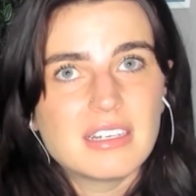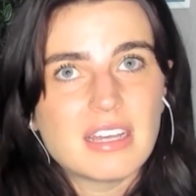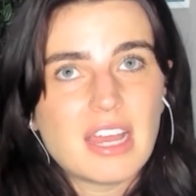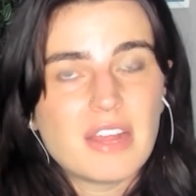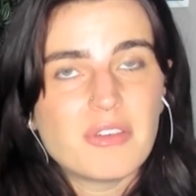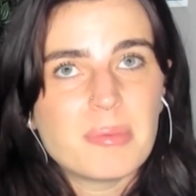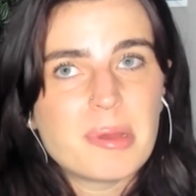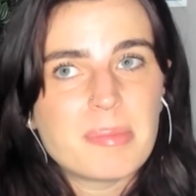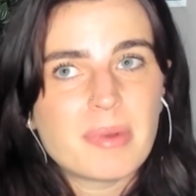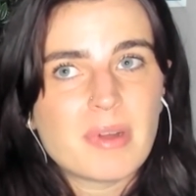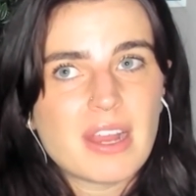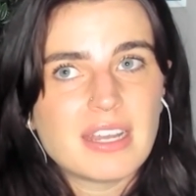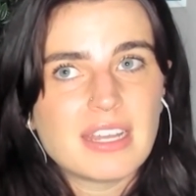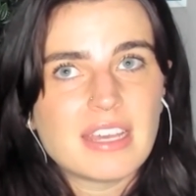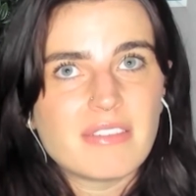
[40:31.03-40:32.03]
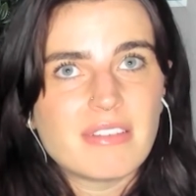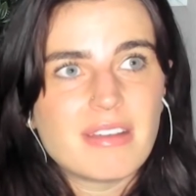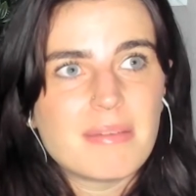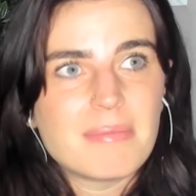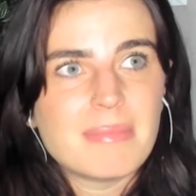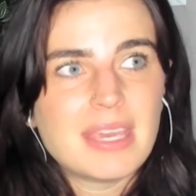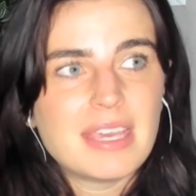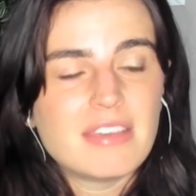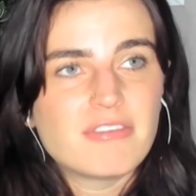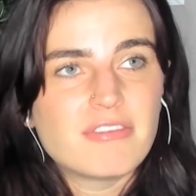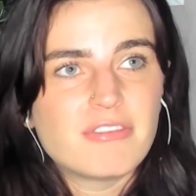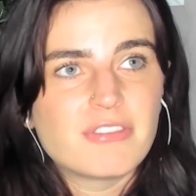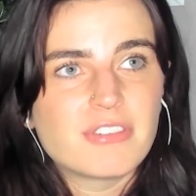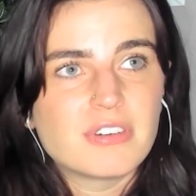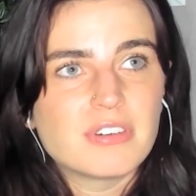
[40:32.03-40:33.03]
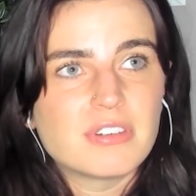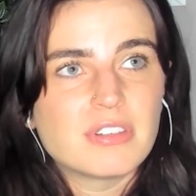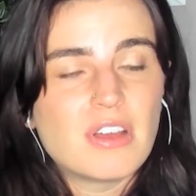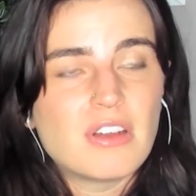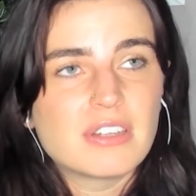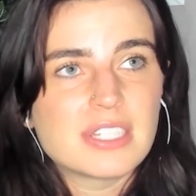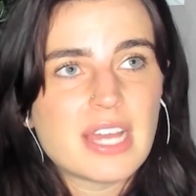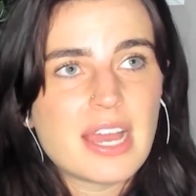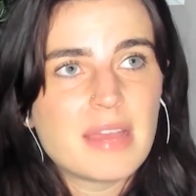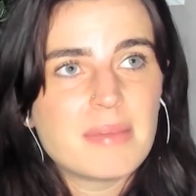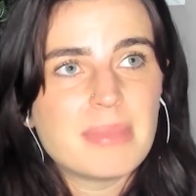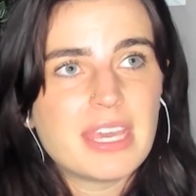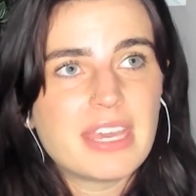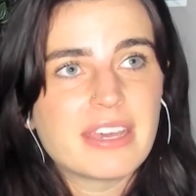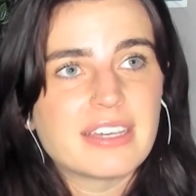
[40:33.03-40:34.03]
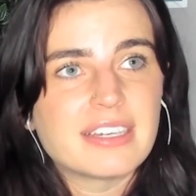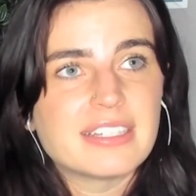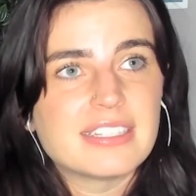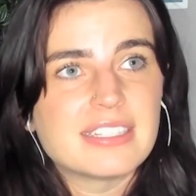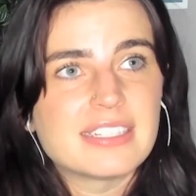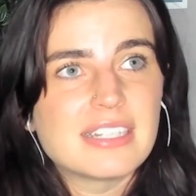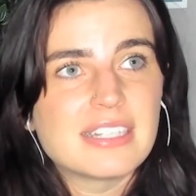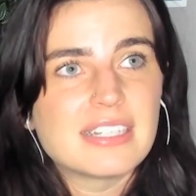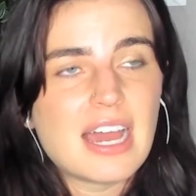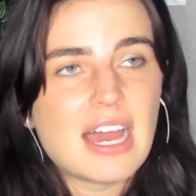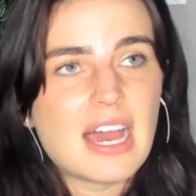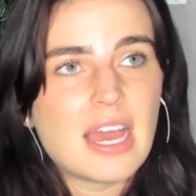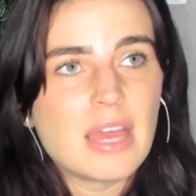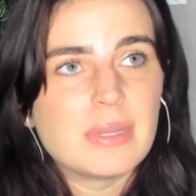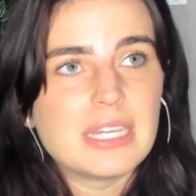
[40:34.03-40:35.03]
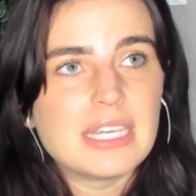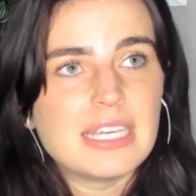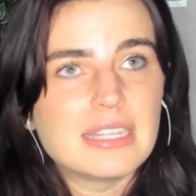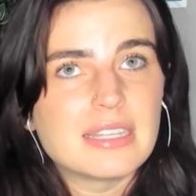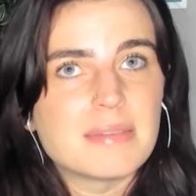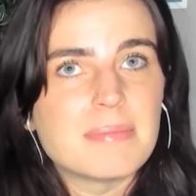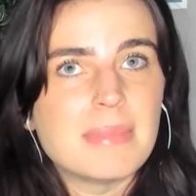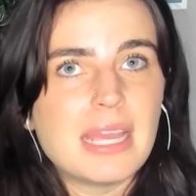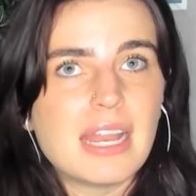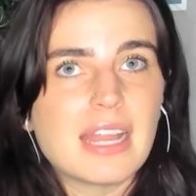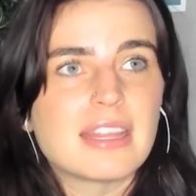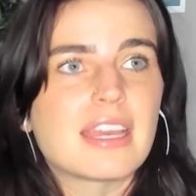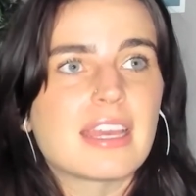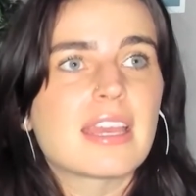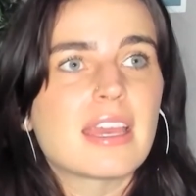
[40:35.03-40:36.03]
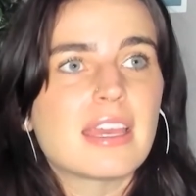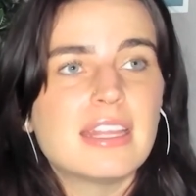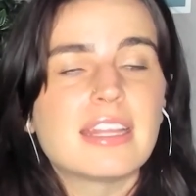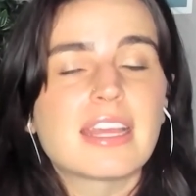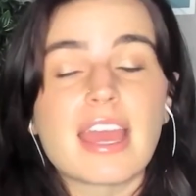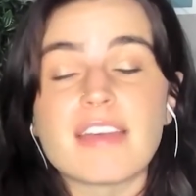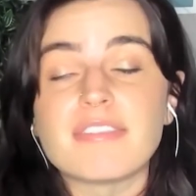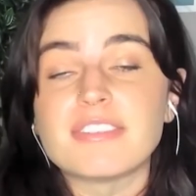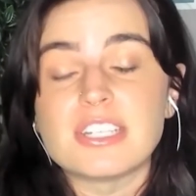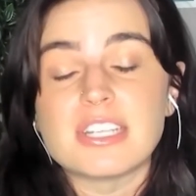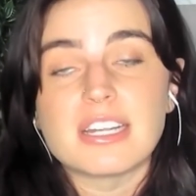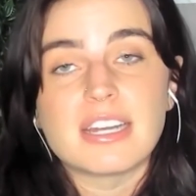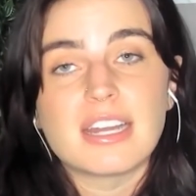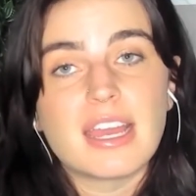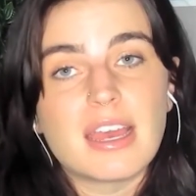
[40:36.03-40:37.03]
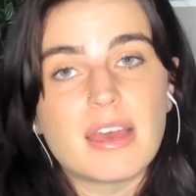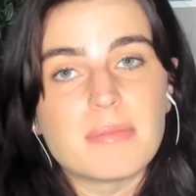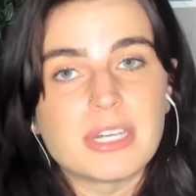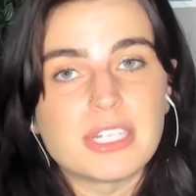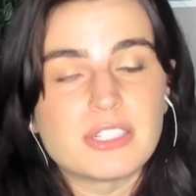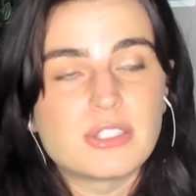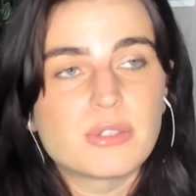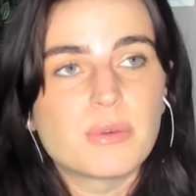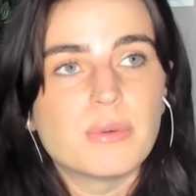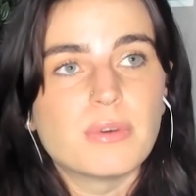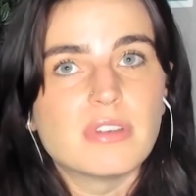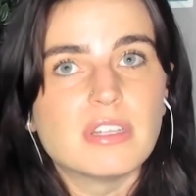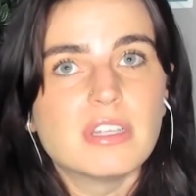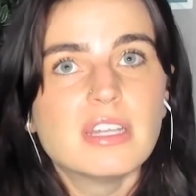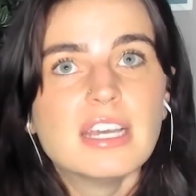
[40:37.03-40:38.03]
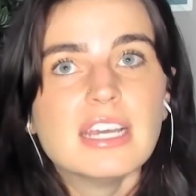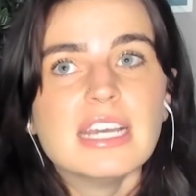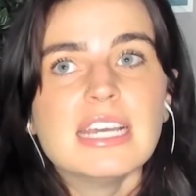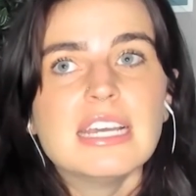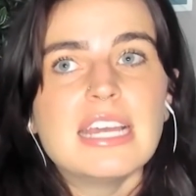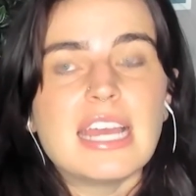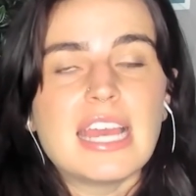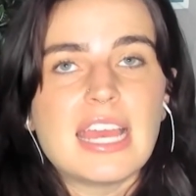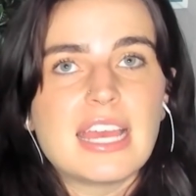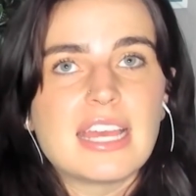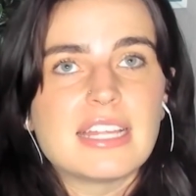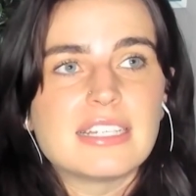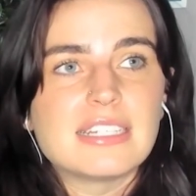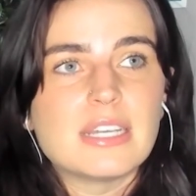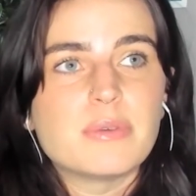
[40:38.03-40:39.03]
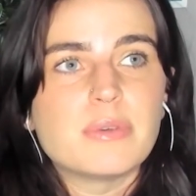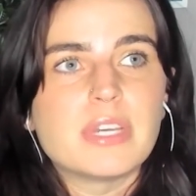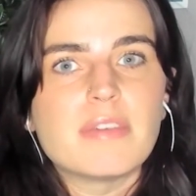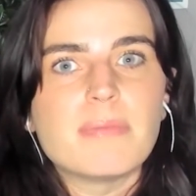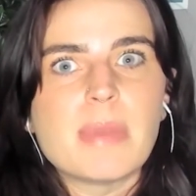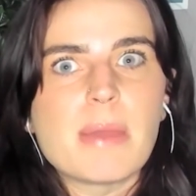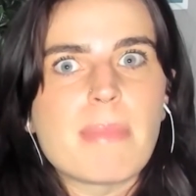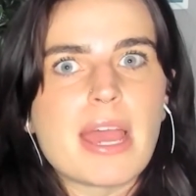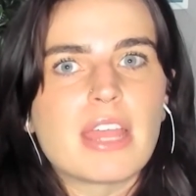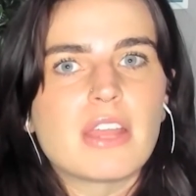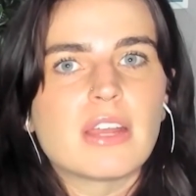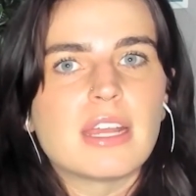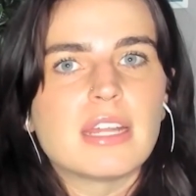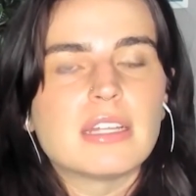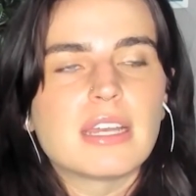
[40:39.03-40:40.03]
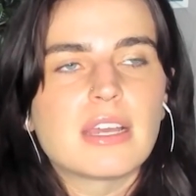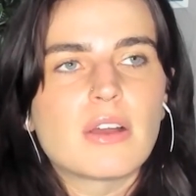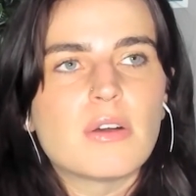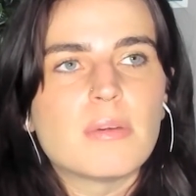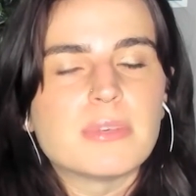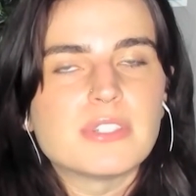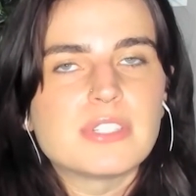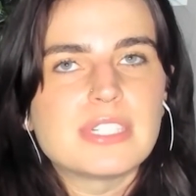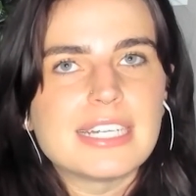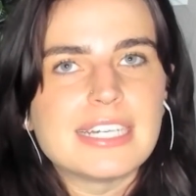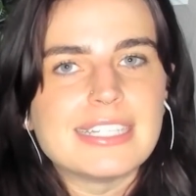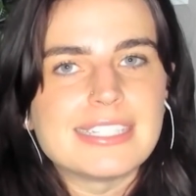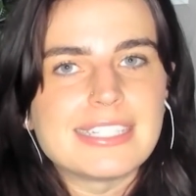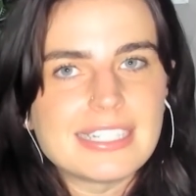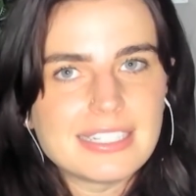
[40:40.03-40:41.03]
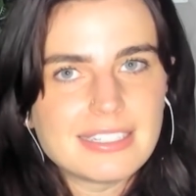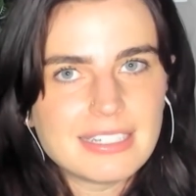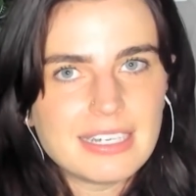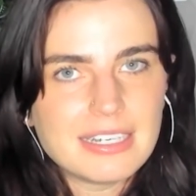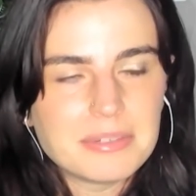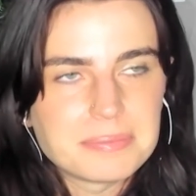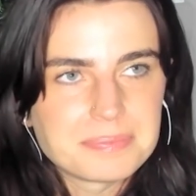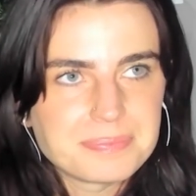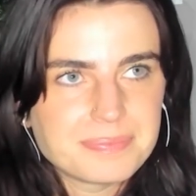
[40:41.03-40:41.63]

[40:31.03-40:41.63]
I remember I'd given up meat for a long time because I would eat the meat in the cafeteria at my school, and it would give me a migraine like almost instantly.